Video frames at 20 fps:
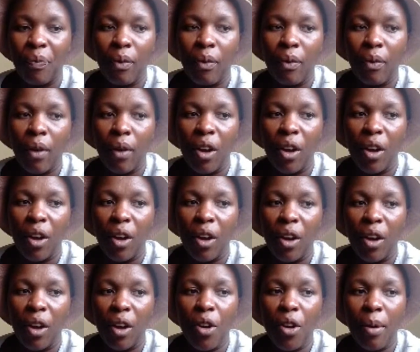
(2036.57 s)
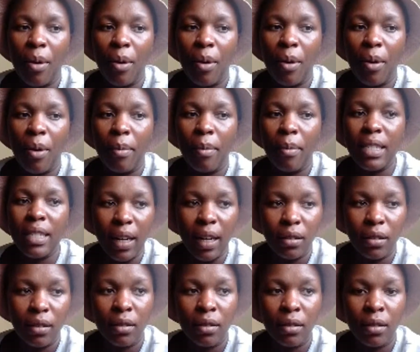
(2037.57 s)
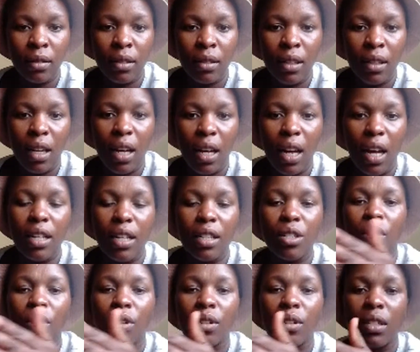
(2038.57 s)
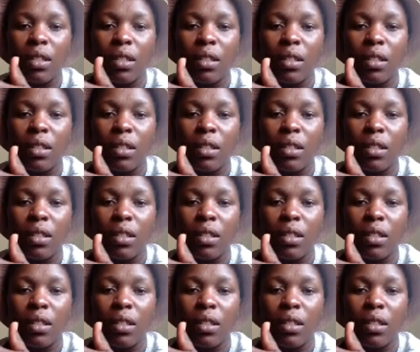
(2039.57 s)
Your emergency fund, it's not